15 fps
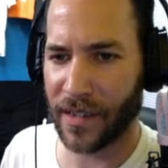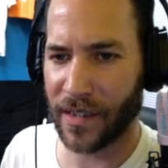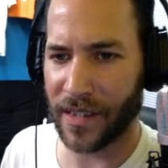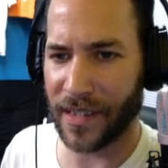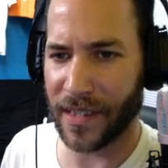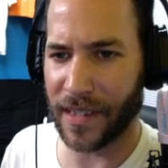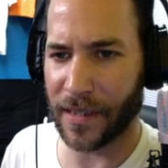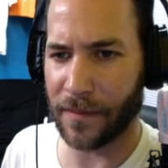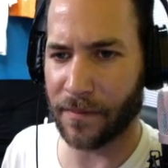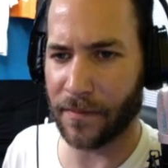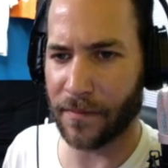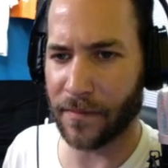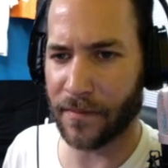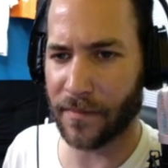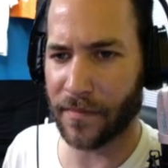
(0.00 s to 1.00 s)

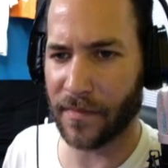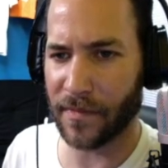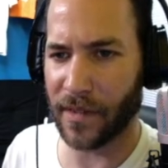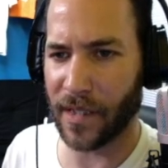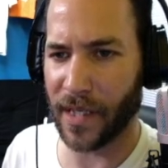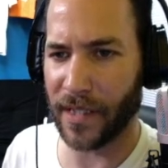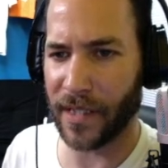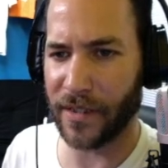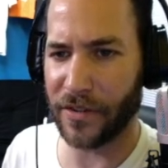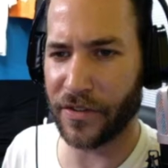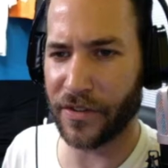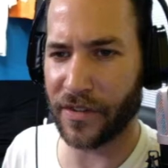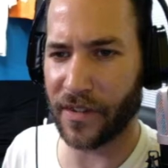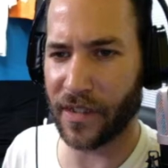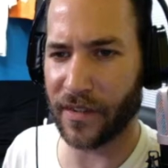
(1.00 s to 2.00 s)
um, hide
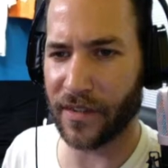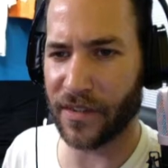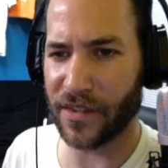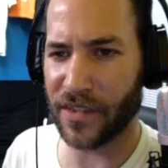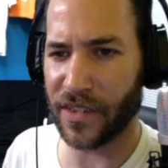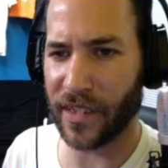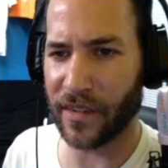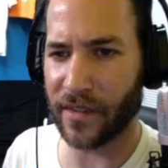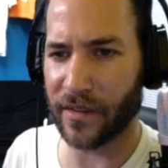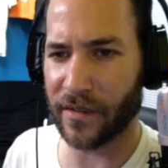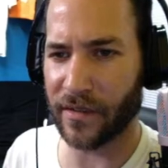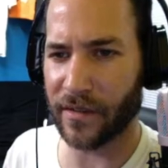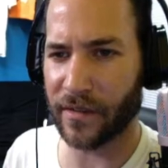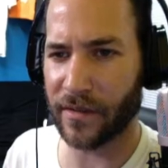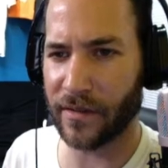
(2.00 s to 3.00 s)
user on this
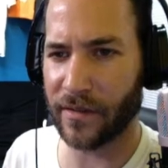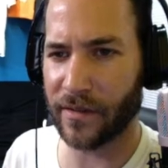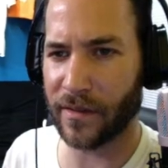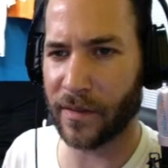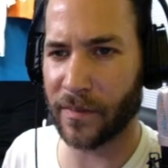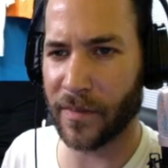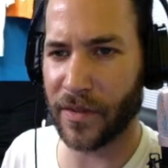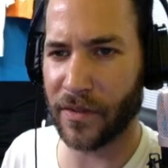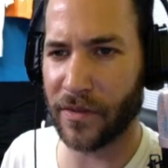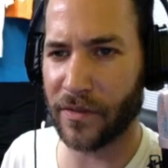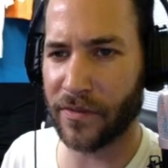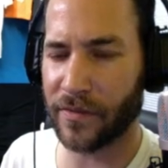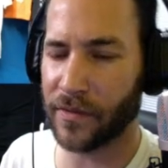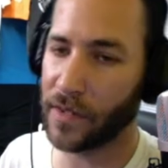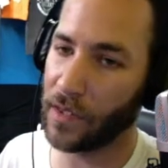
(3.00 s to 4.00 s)
channel,
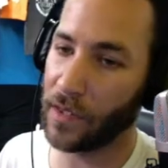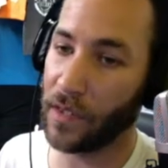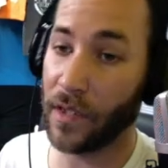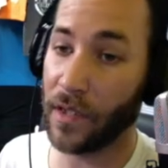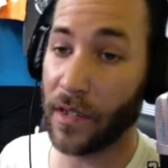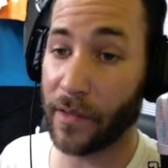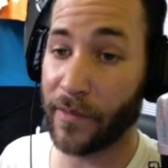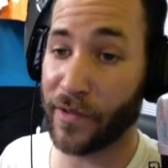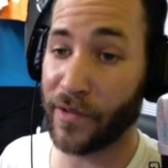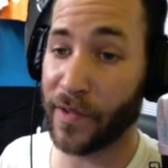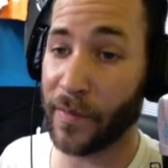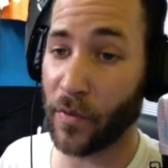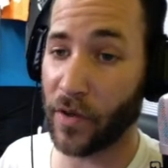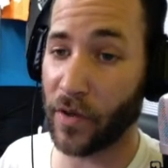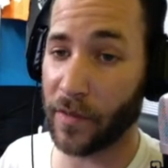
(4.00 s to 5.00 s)
remove. Let me
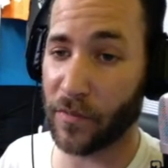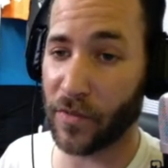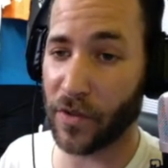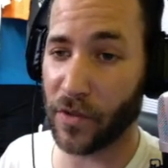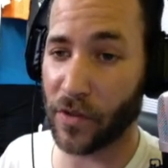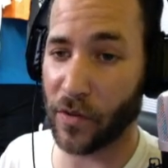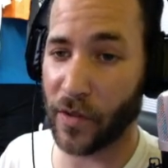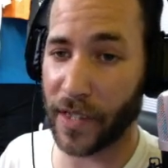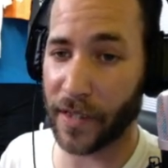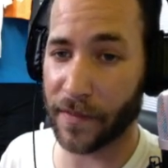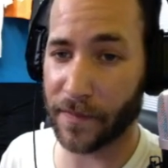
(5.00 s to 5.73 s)
report them real quick.